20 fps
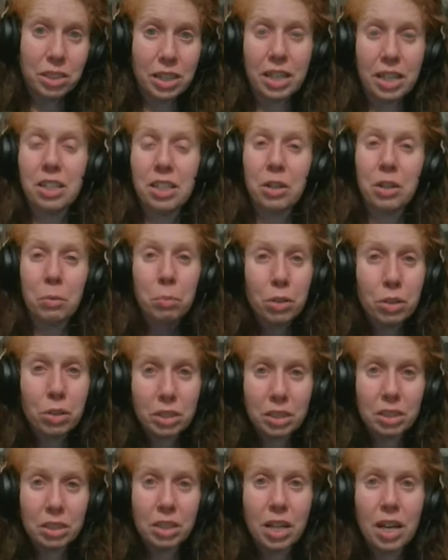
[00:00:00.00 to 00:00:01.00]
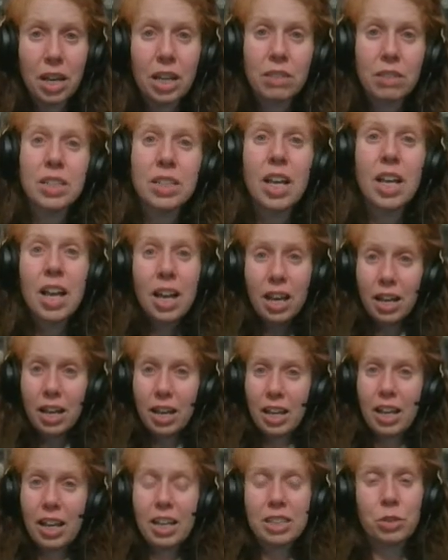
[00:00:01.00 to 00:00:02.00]
in our personal lives
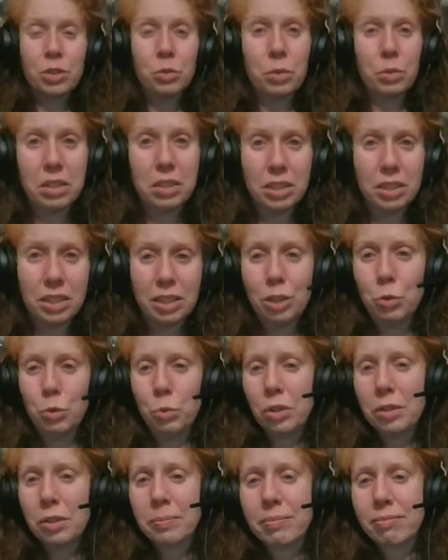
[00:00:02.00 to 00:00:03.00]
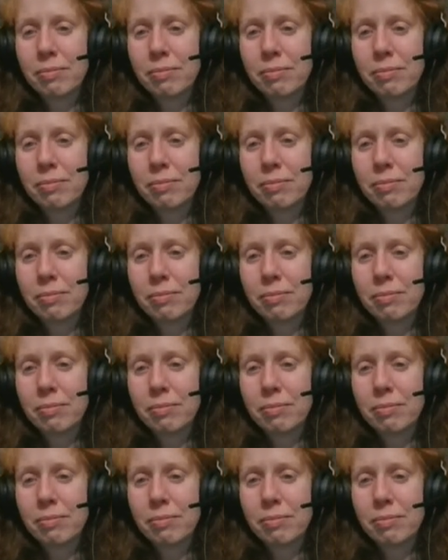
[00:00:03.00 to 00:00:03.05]
as well as in his word.